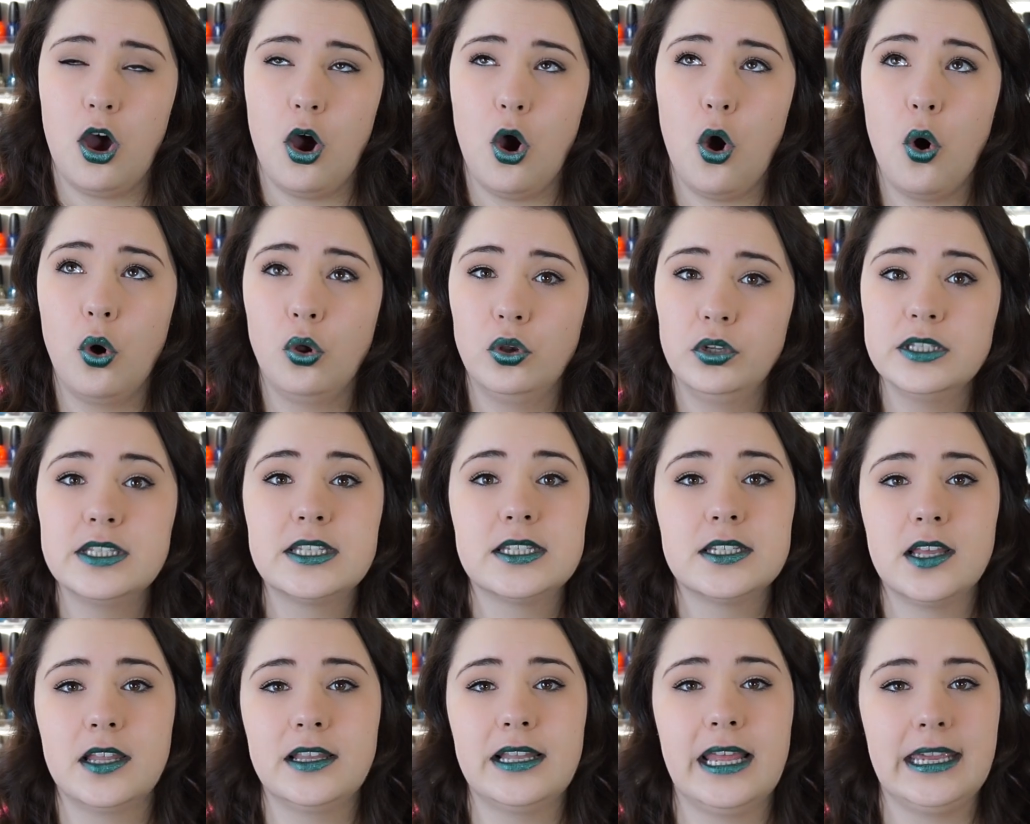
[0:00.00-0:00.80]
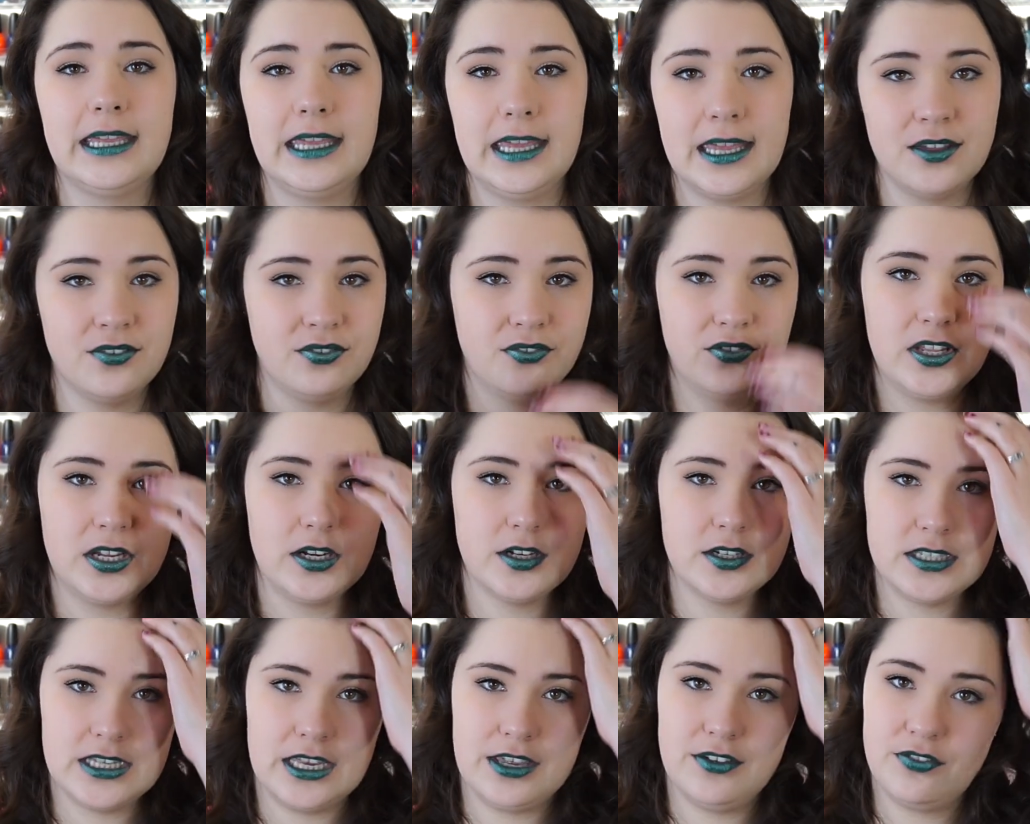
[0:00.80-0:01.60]
holds like if
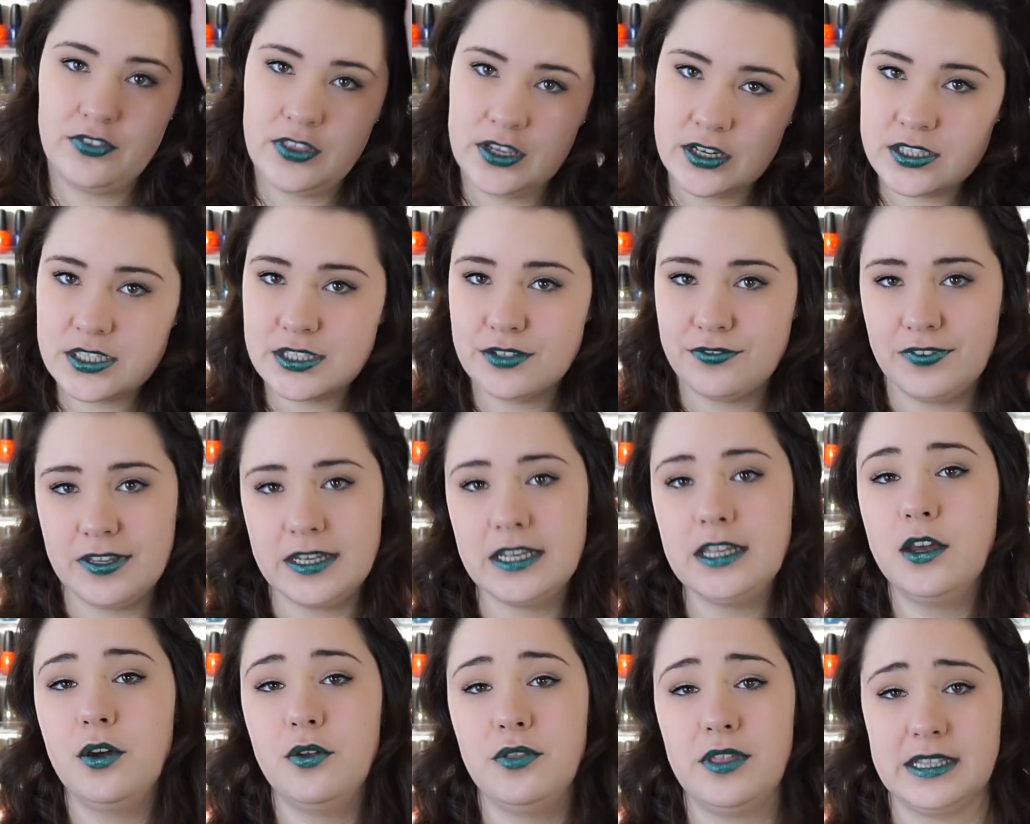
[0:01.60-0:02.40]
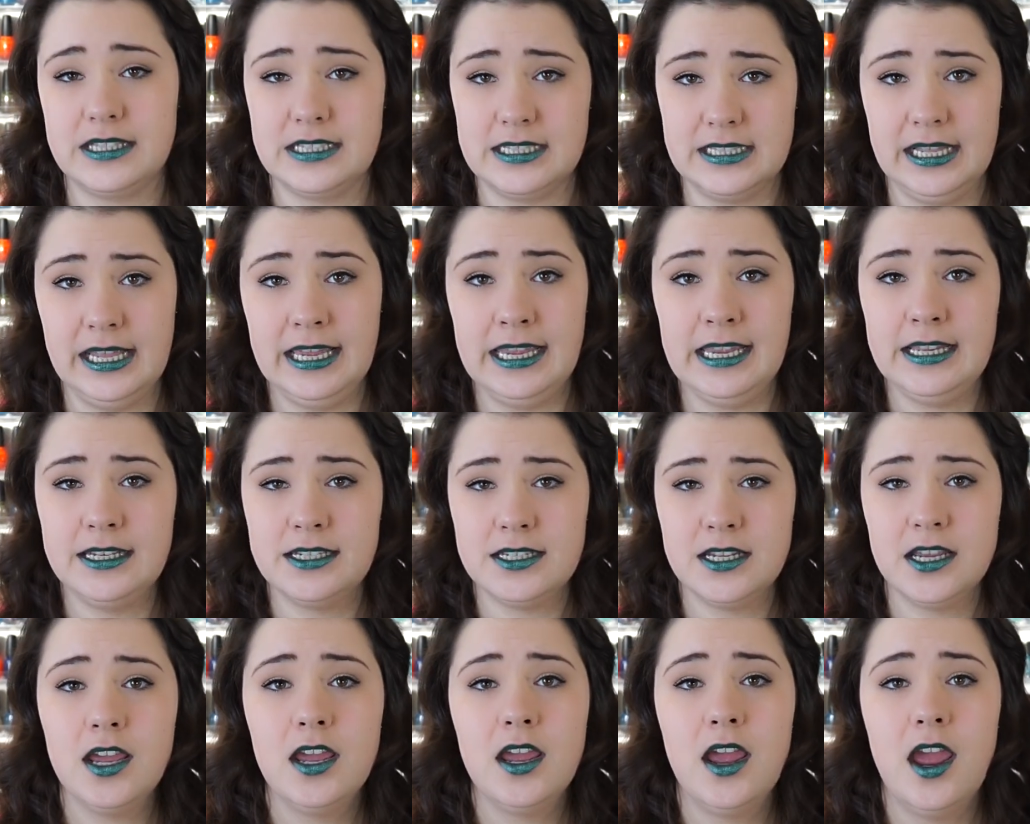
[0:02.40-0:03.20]
there's if there's a video that's
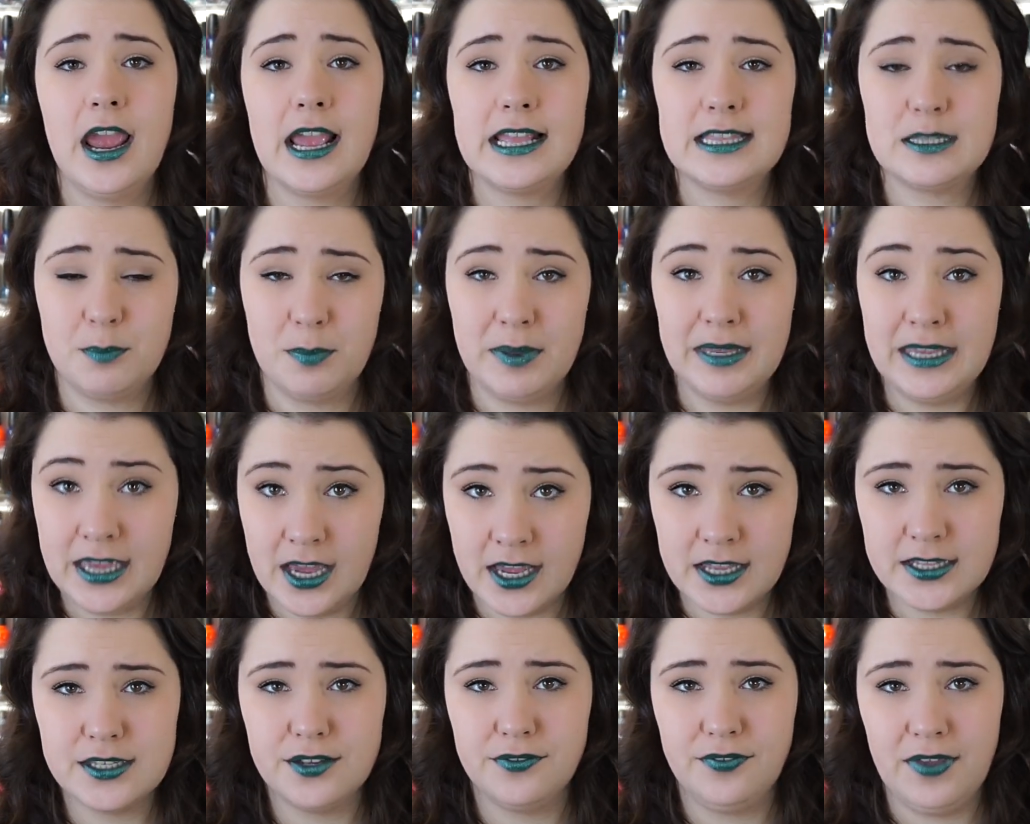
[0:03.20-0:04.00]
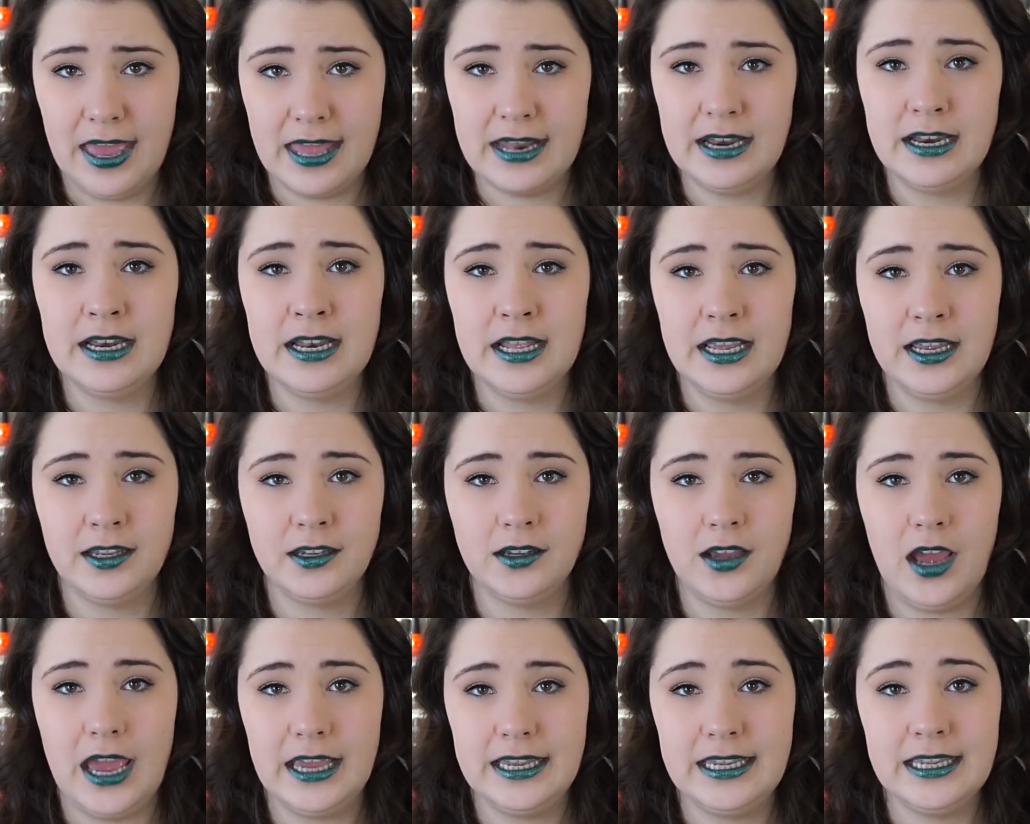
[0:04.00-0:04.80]
late it's because of
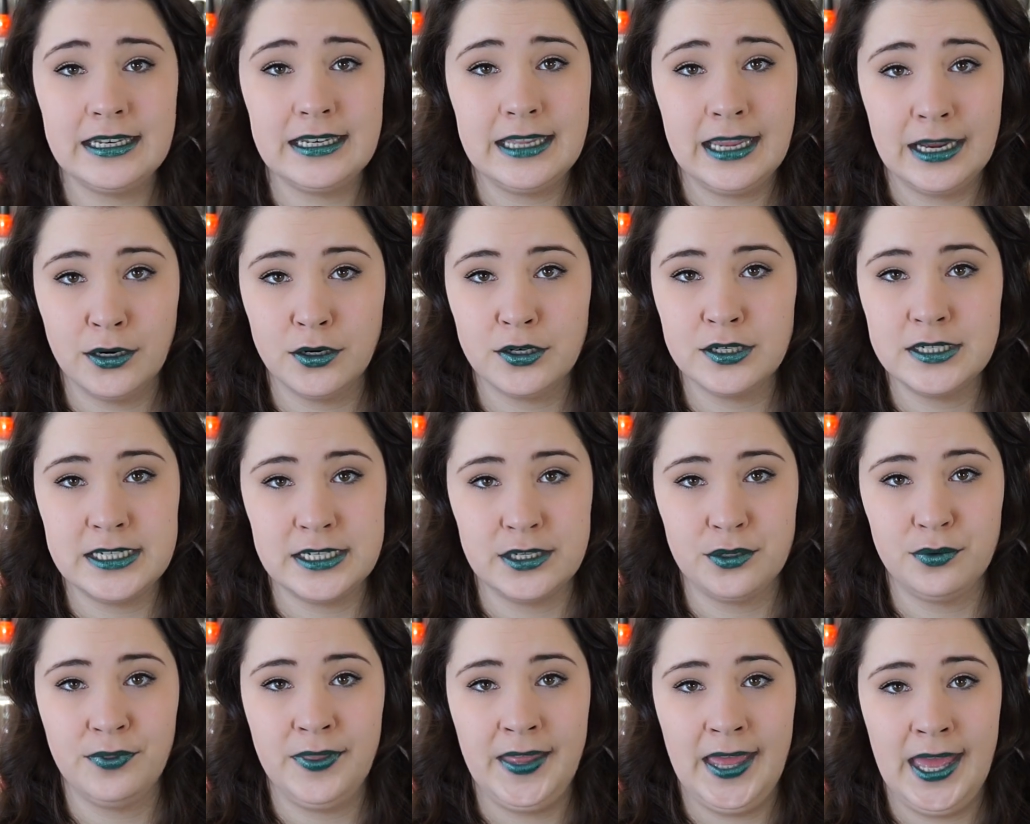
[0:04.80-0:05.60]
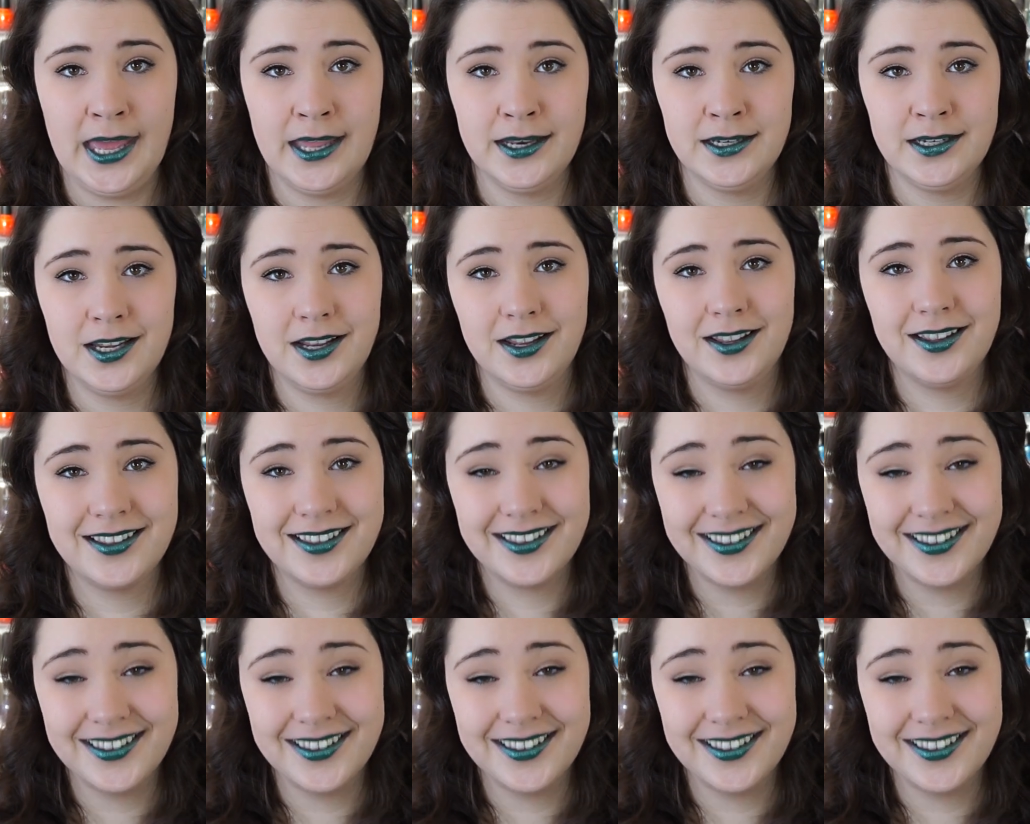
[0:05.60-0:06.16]
editing I can guarantee you that